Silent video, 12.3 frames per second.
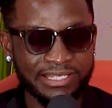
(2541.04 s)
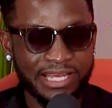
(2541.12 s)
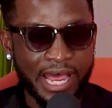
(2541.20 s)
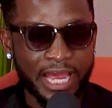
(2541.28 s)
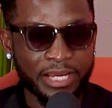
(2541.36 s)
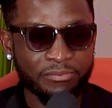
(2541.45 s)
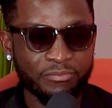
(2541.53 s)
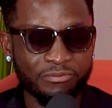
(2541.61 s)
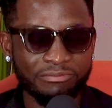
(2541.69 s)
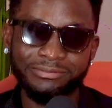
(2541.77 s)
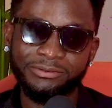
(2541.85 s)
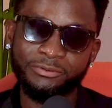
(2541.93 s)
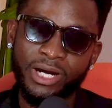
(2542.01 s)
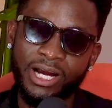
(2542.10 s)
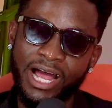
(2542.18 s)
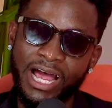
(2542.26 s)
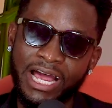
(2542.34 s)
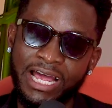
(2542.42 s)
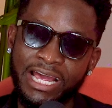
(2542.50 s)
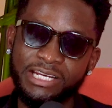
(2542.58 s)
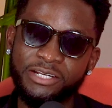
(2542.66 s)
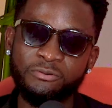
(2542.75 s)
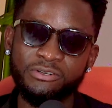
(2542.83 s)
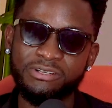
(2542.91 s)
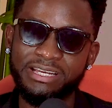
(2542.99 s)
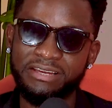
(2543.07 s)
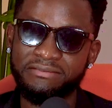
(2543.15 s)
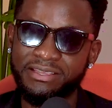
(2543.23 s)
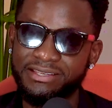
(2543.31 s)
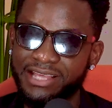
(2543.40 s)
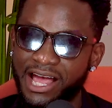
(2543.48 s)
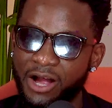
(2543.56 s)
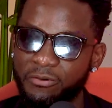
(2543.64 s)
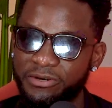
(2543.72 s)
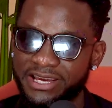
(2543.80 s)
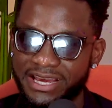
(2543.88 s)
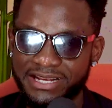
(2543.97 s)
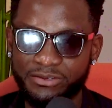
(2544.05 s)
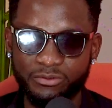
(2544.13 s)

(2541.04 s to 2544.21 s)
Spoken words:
I am. Well, I don't want to give this out yet. Ooh.